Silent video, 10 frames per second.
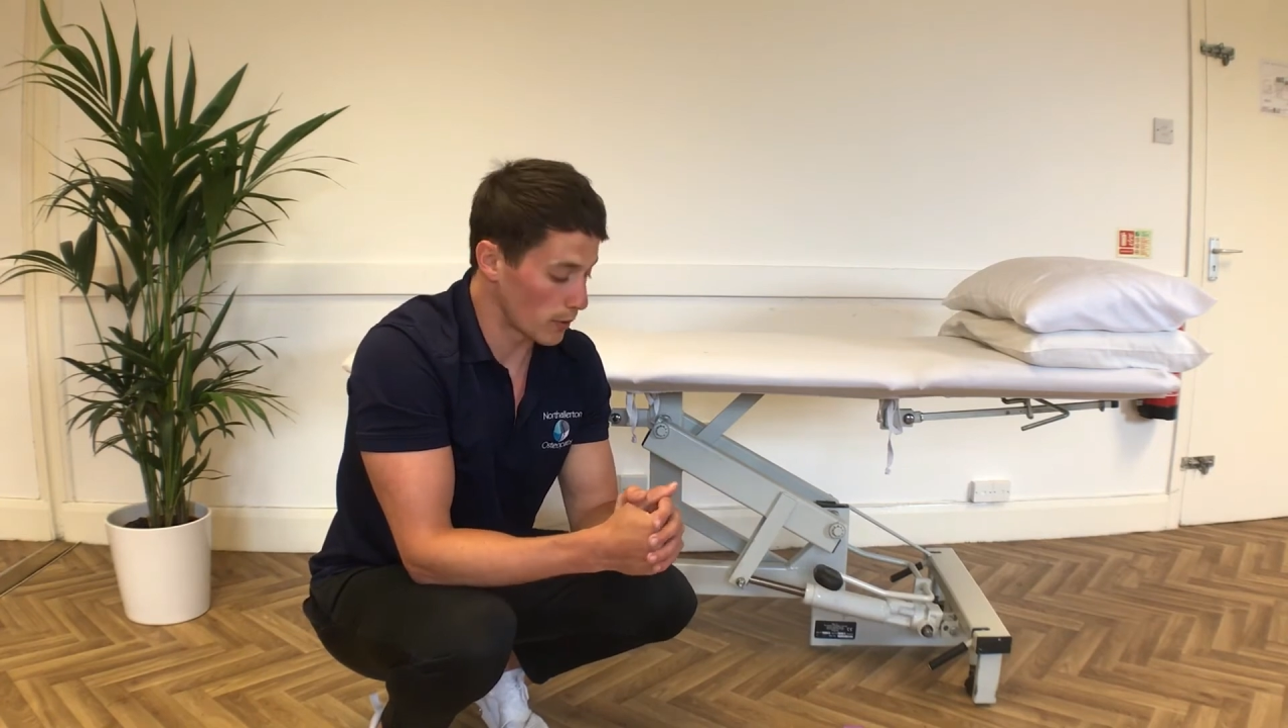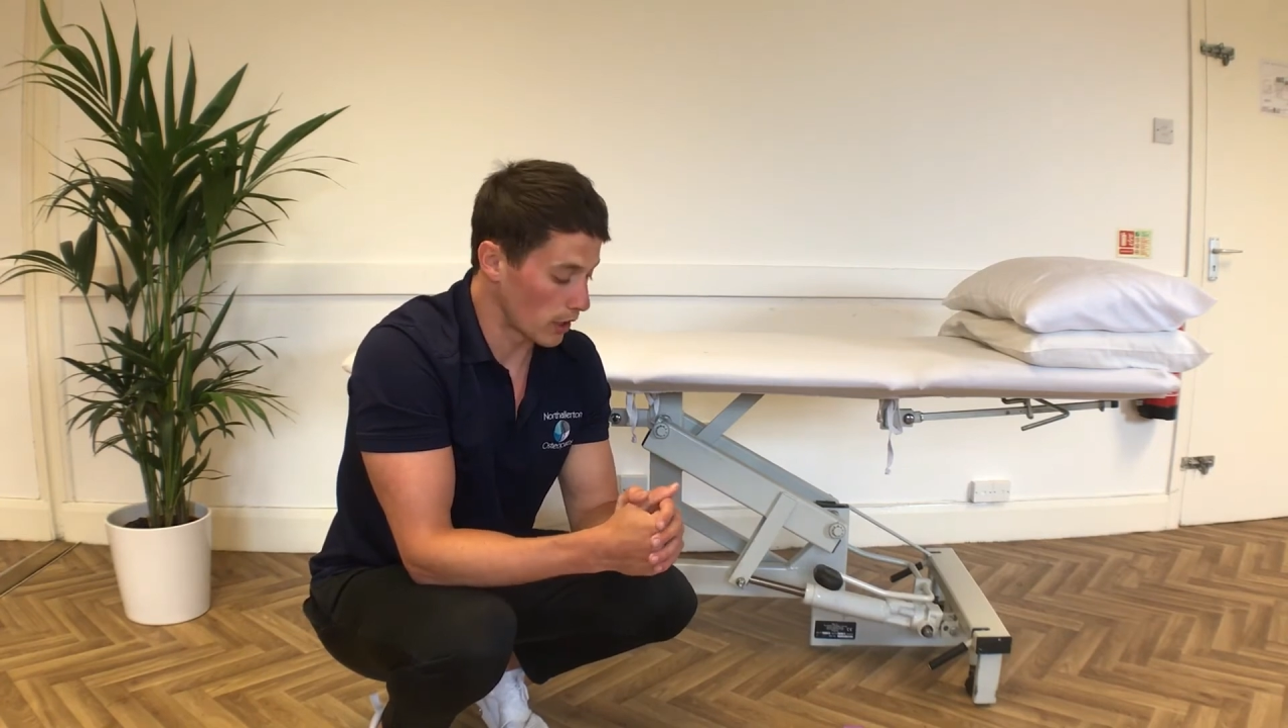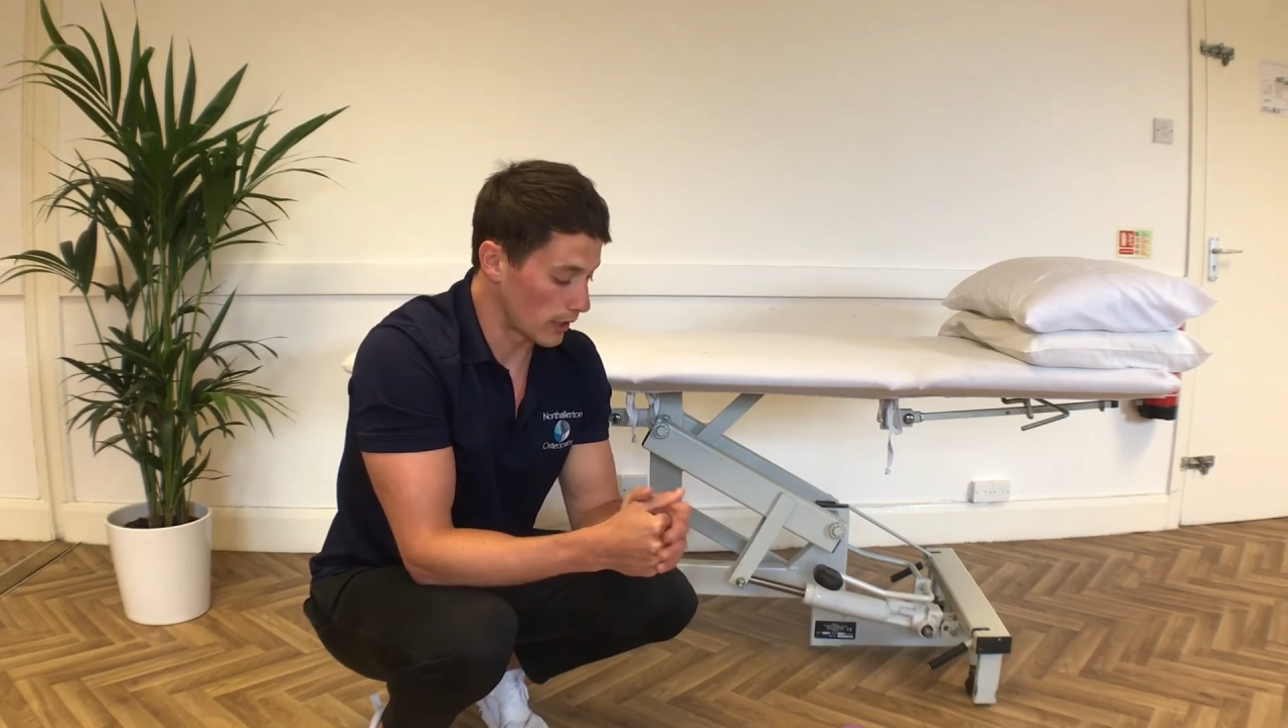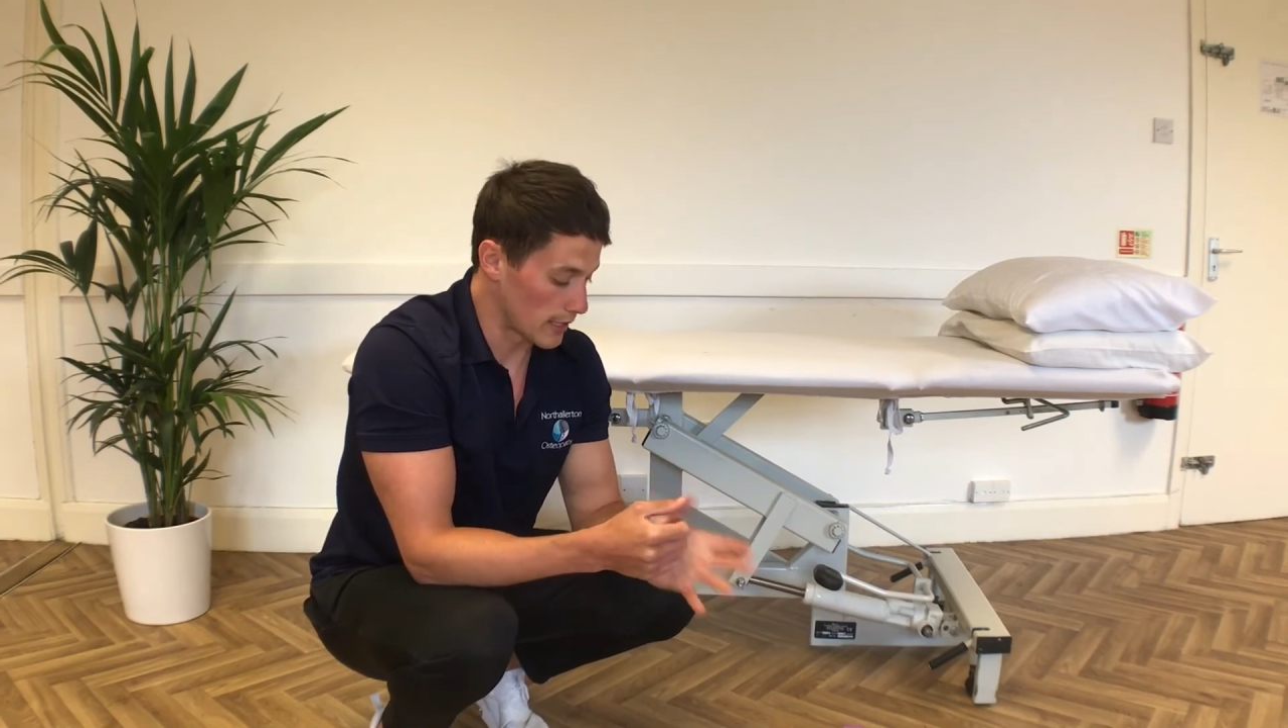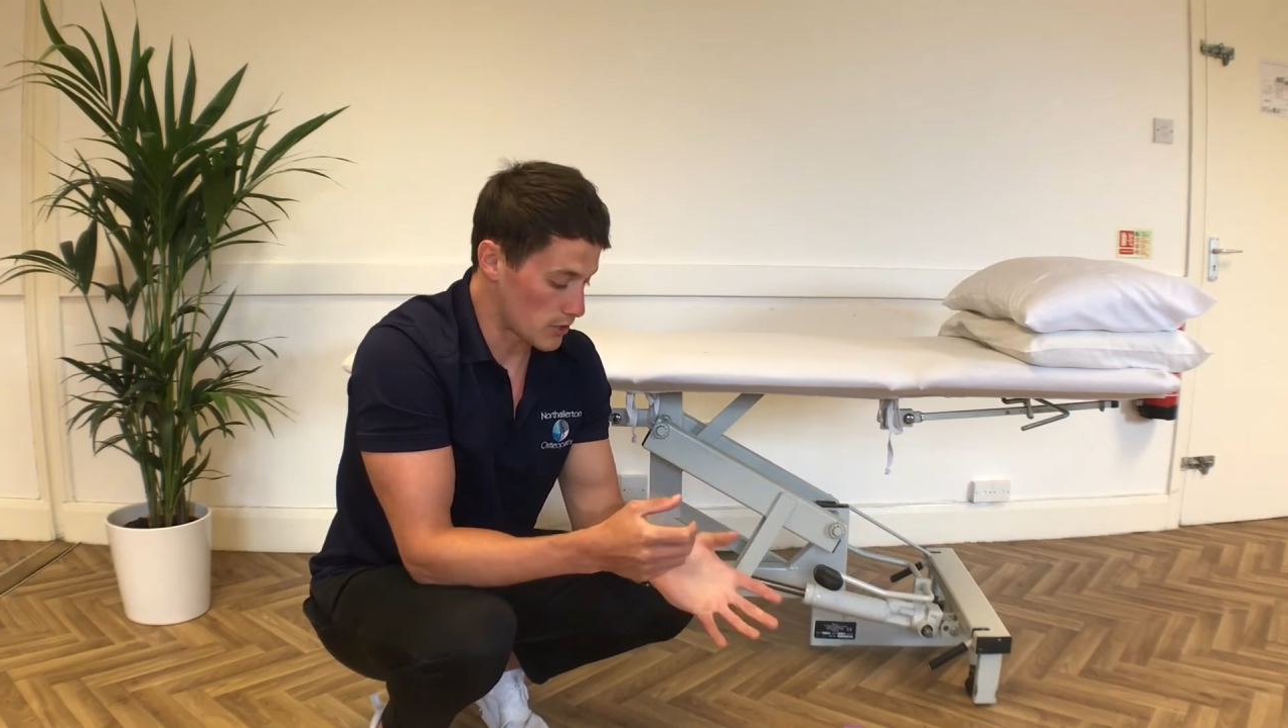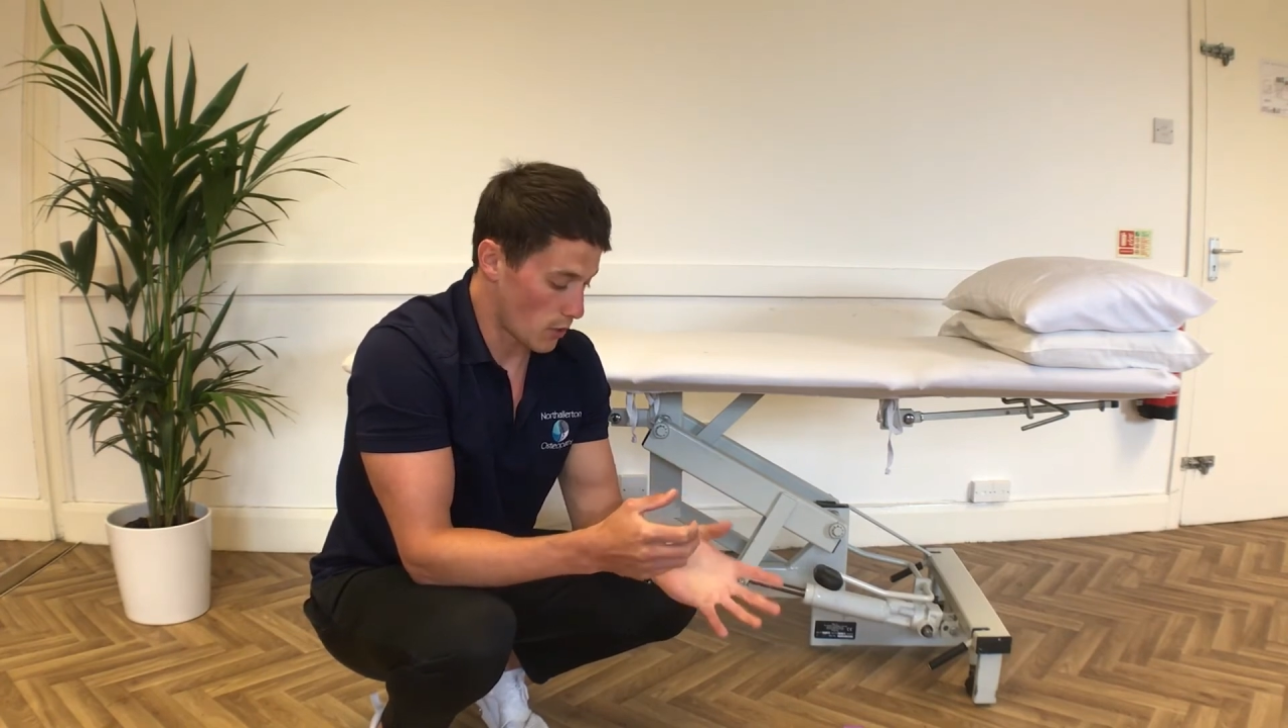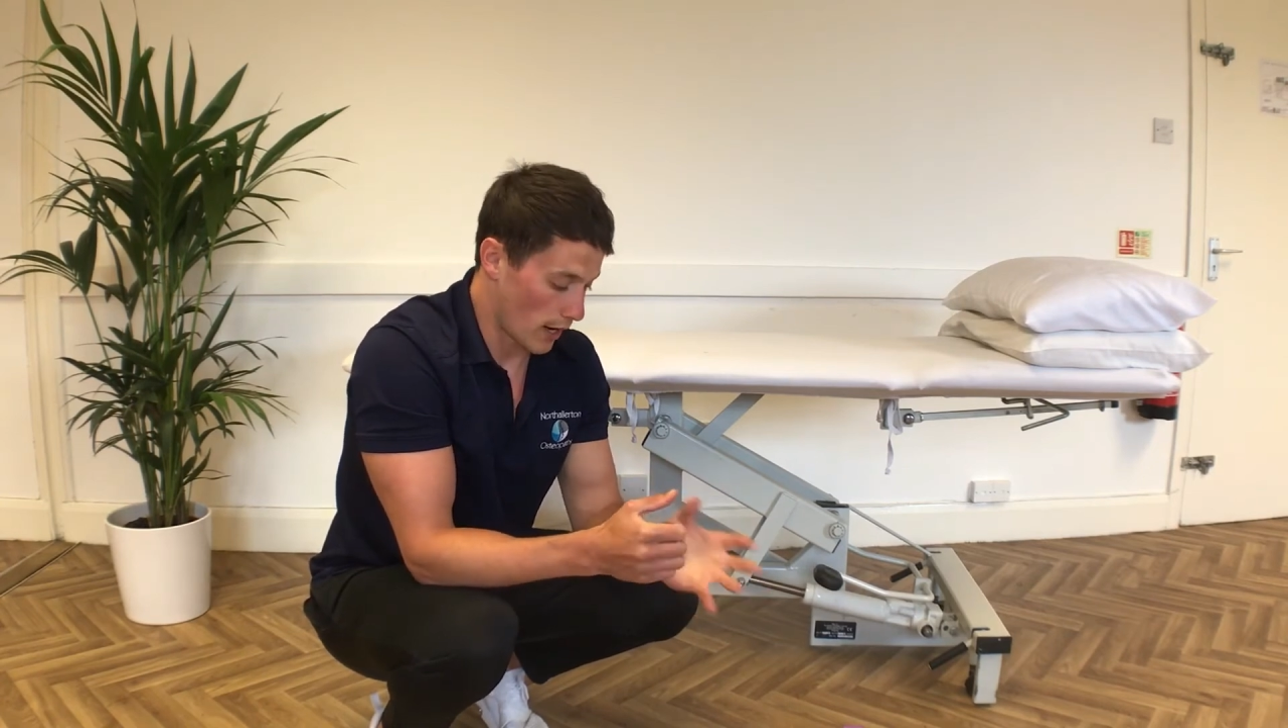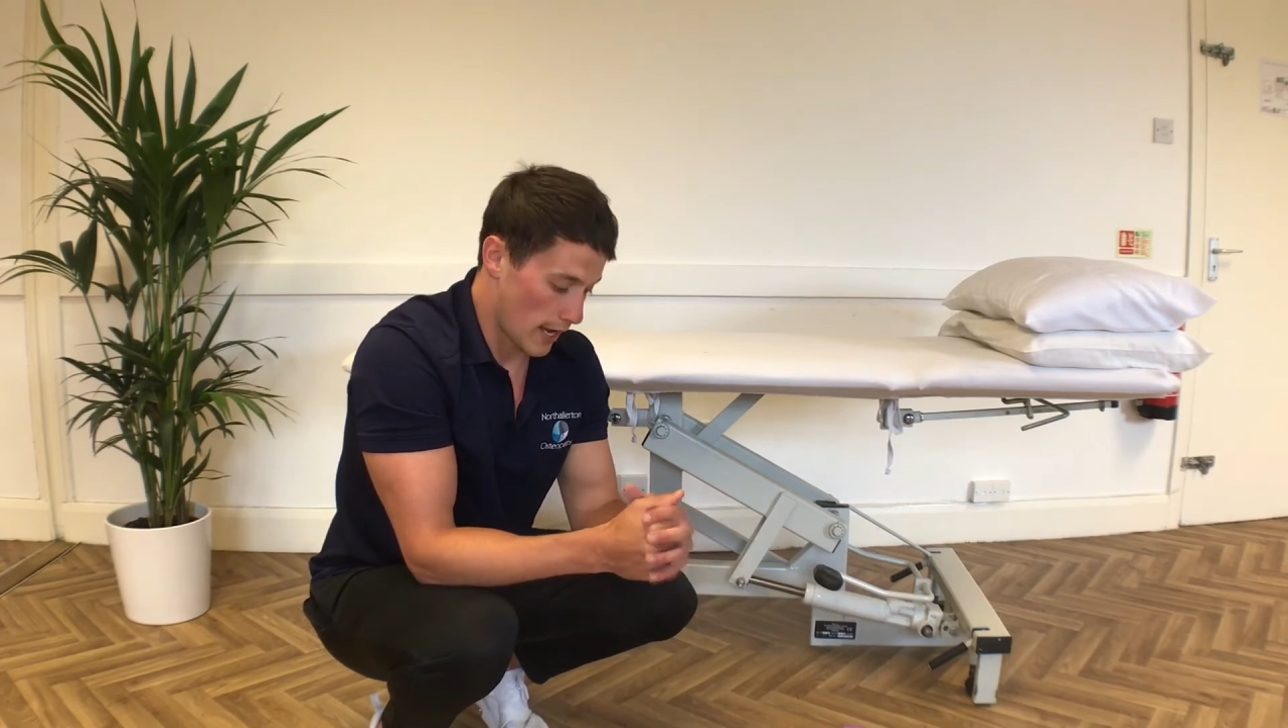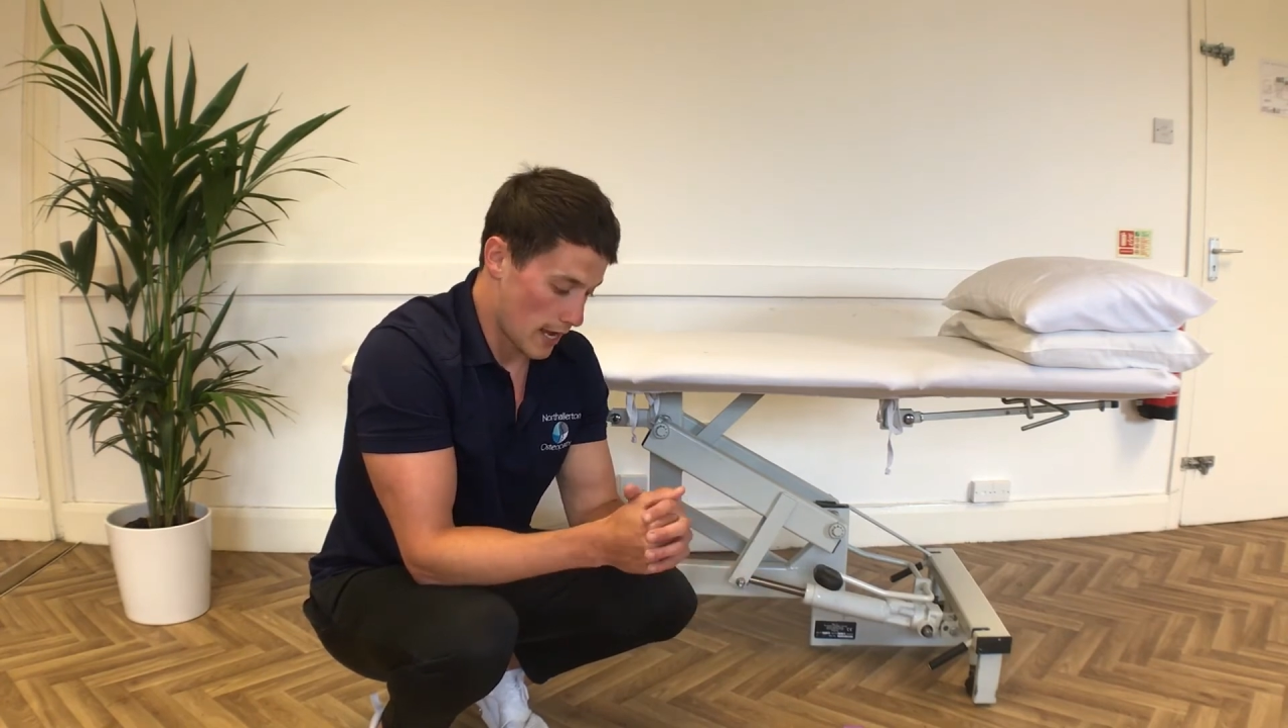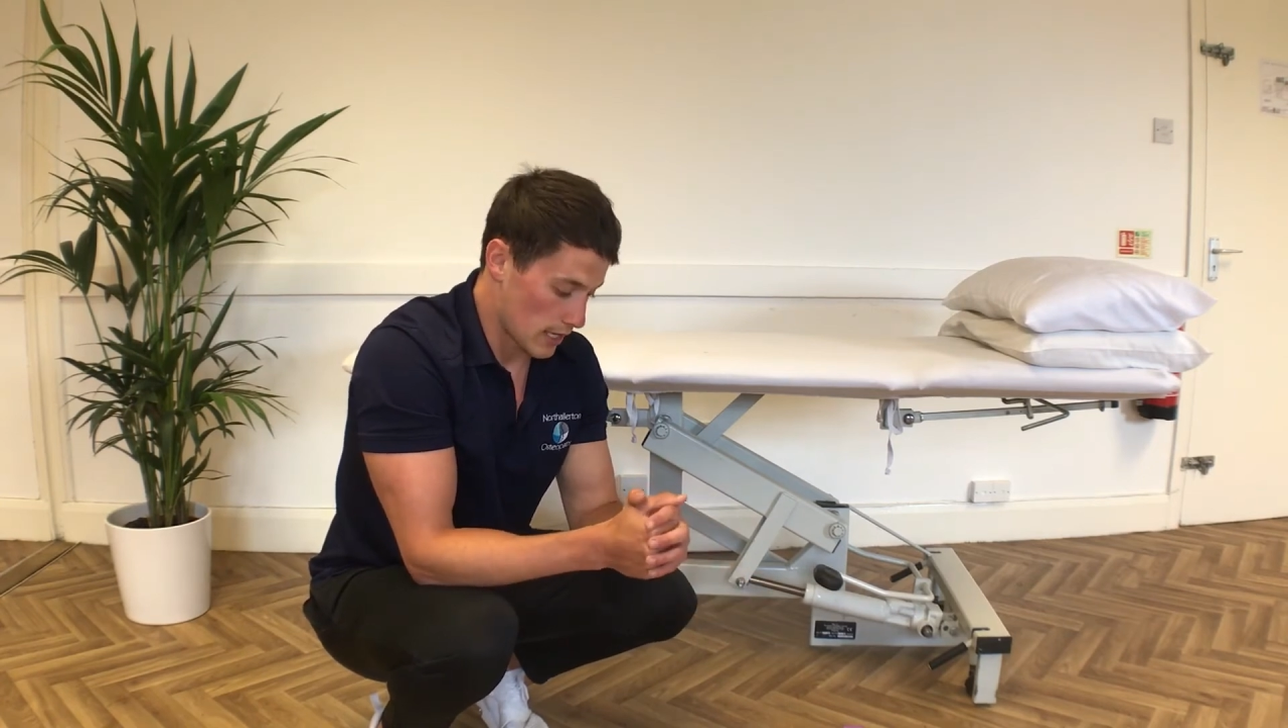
but it's quite